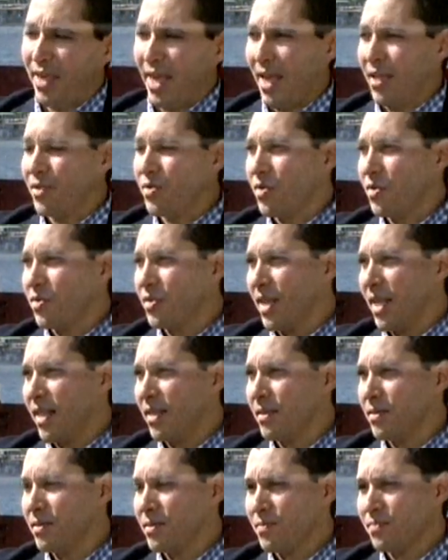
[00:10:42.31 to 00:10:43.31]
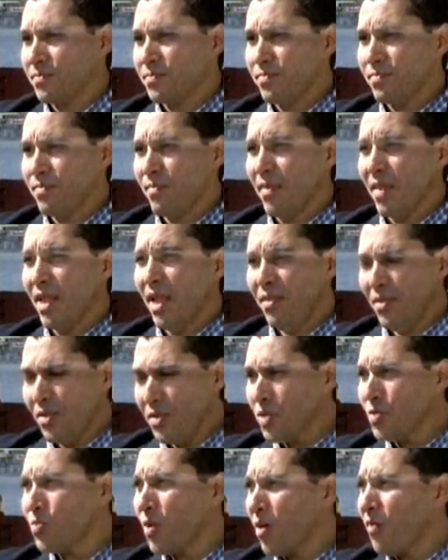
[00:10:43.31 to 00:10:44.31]
cancer cells.
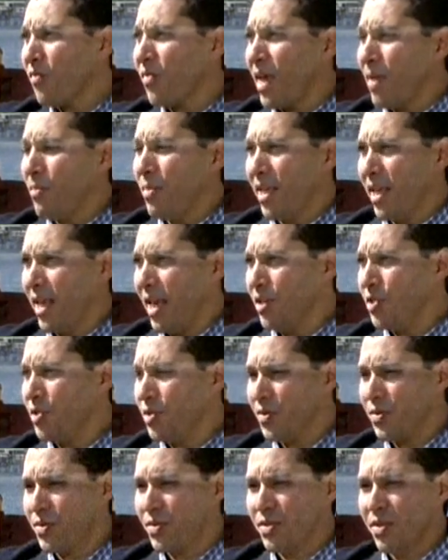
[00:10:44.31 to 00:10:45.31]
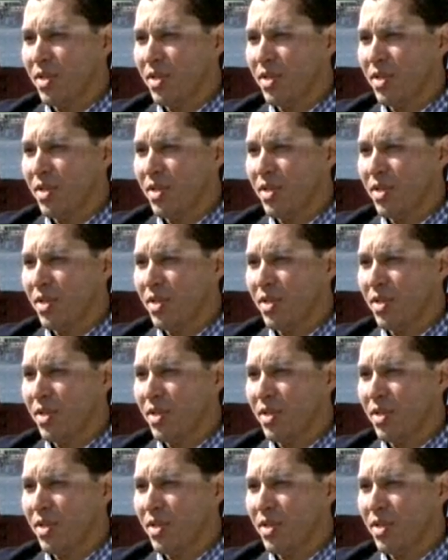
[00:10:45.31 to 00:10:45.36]
This is one of the applications.